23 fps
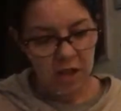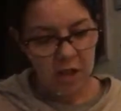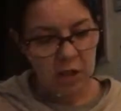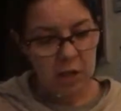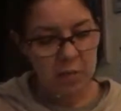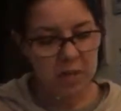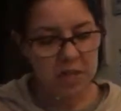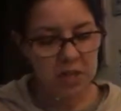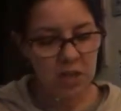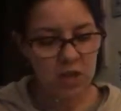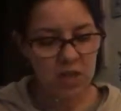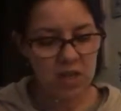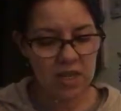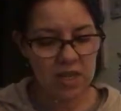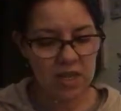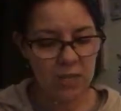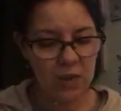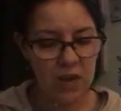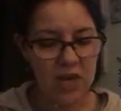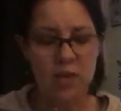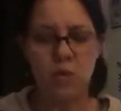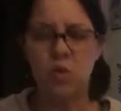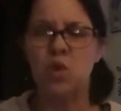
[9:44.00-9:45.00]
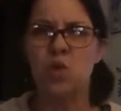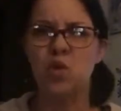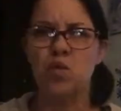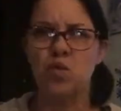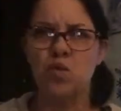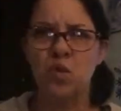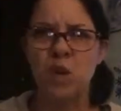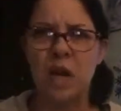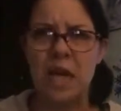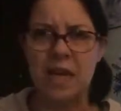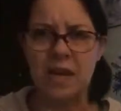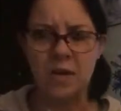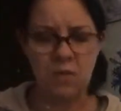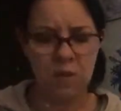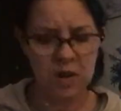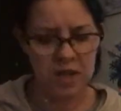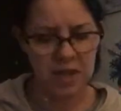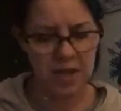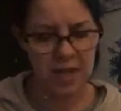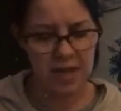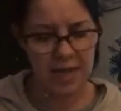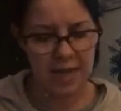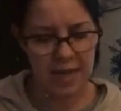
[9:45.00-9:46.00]
The mistress's face was red with
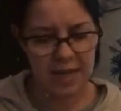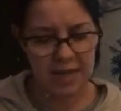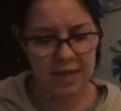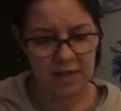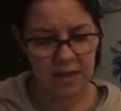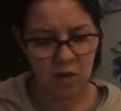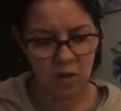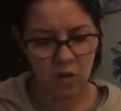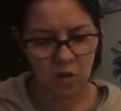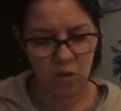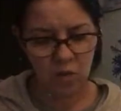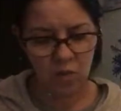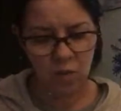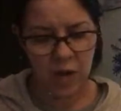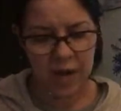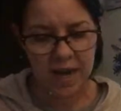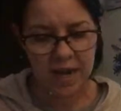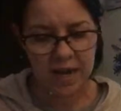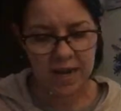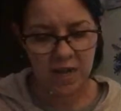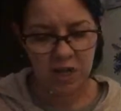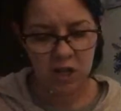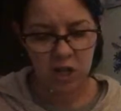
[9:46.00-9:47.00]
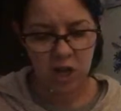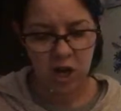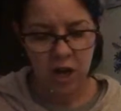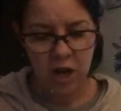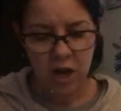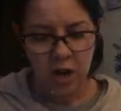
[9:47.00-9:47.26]
heat or rage.